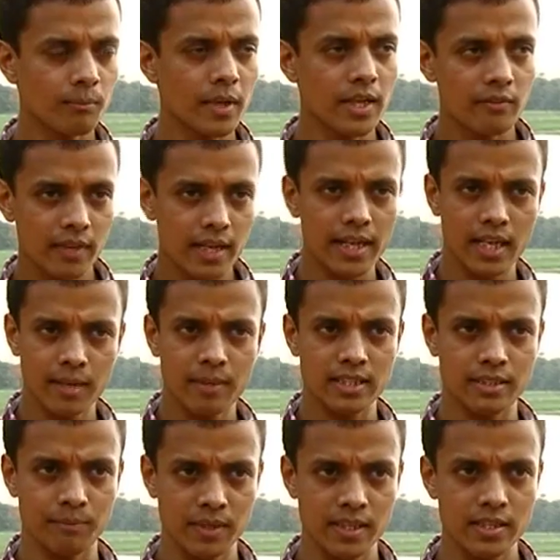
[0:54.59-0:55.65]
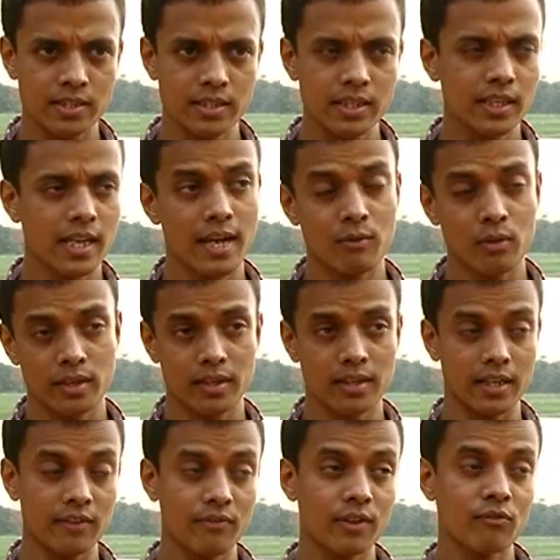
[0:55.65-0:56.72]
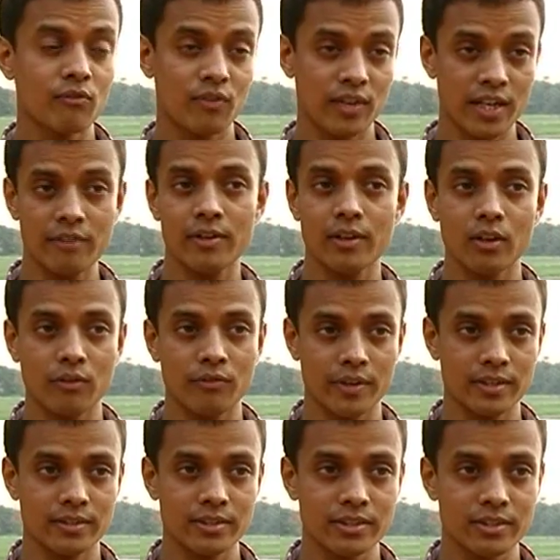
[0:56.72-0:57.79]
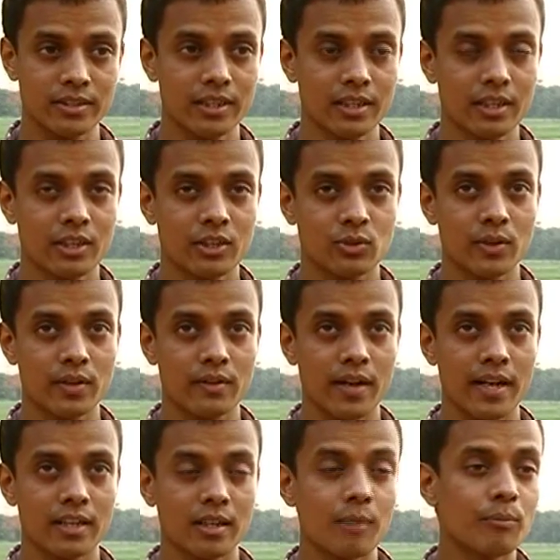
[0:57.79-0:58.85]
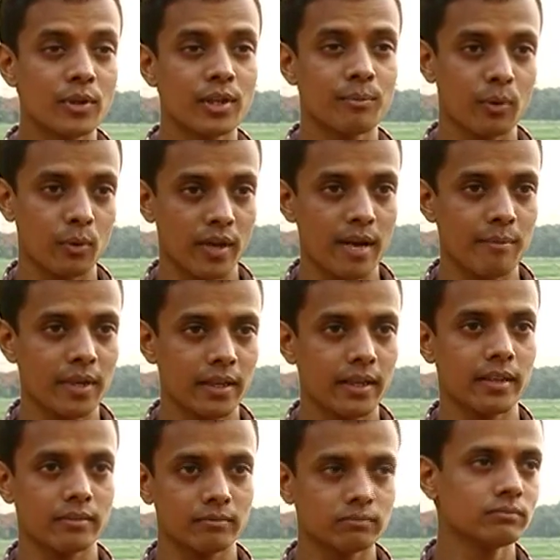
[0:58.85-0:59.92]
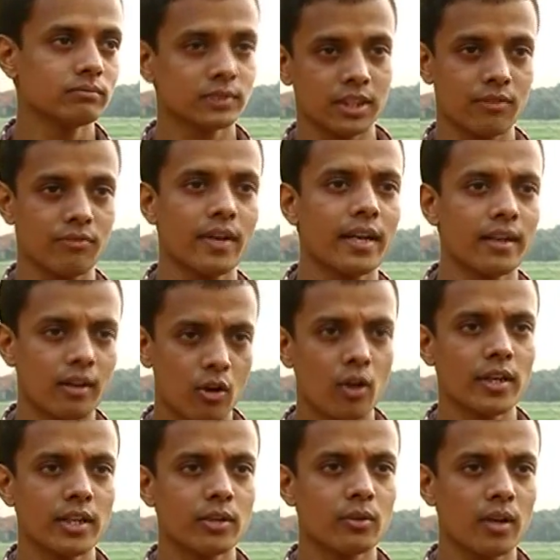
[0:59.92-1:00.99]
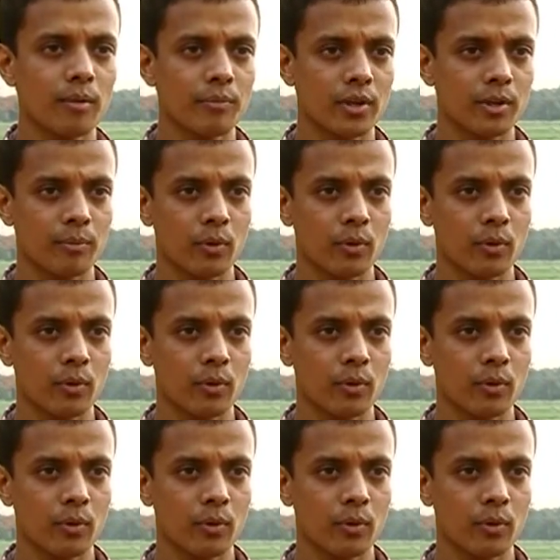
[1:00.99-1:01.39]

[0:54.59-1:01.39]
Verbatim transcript: But when I came as a PhD, I wanted a different flavor of research. So I tried computer programming and stuff. I got into computer